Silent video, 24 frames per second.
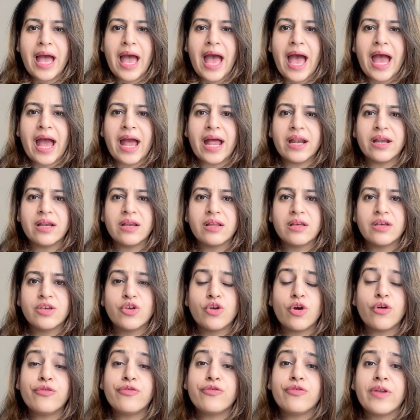And
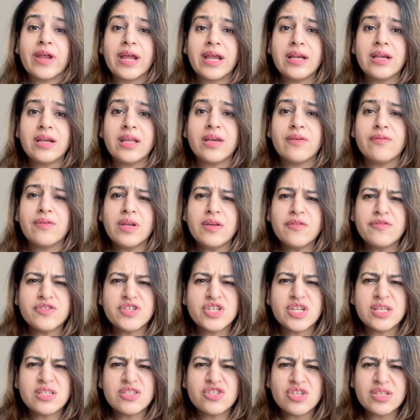your friend, even if
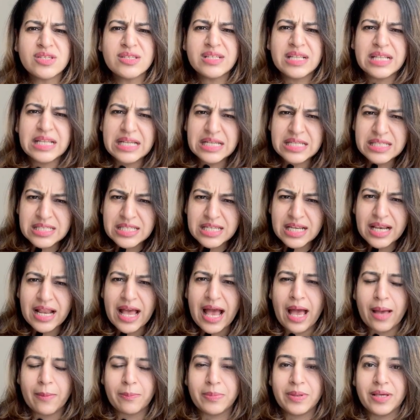she's just little
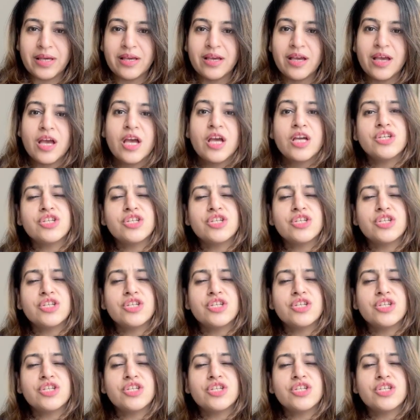happy,